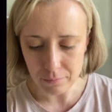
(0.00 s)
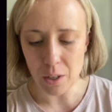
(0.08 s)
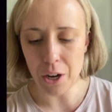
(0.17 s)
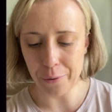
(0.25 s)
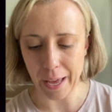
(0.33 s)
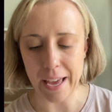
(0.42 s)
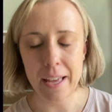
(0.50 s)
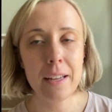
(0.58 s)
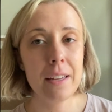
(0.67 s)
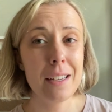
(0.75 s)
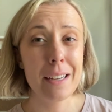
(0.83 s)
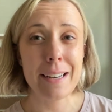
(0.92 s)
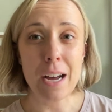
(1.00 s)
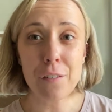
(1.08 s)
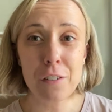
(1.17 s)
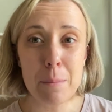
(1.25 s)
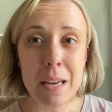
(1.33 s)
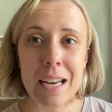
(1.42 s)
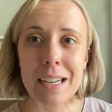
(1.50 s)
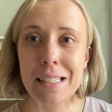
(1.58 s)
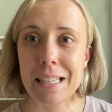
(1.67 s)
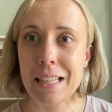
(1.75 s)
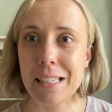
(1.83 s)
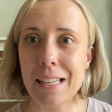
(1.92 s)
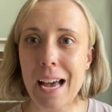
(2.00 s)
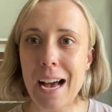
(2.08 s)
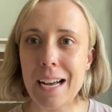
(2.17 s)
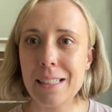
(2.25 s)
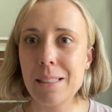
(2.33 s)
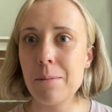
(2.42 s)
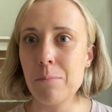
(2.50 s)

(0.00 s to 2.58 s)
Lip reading: Okay. Now for me, I see this as